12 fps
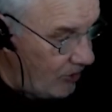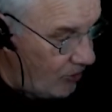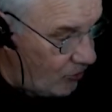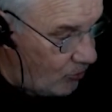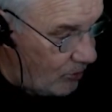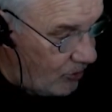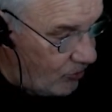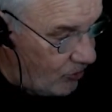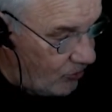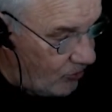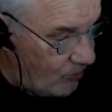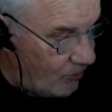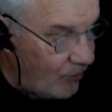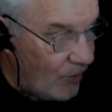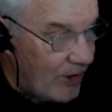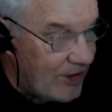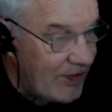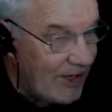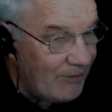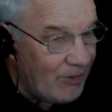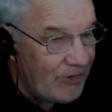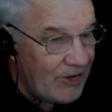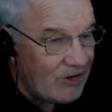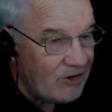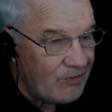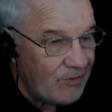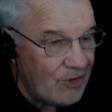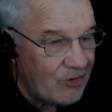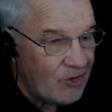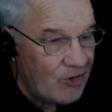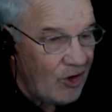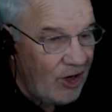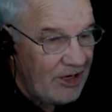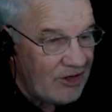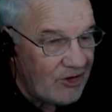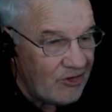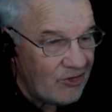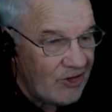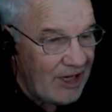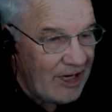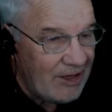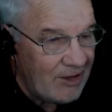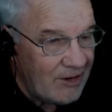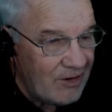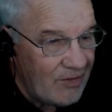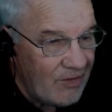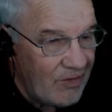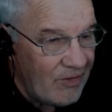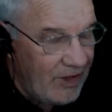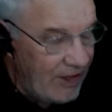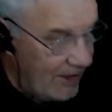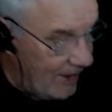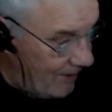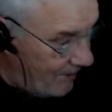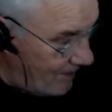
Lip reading: is we just find out what that difference in height is. That there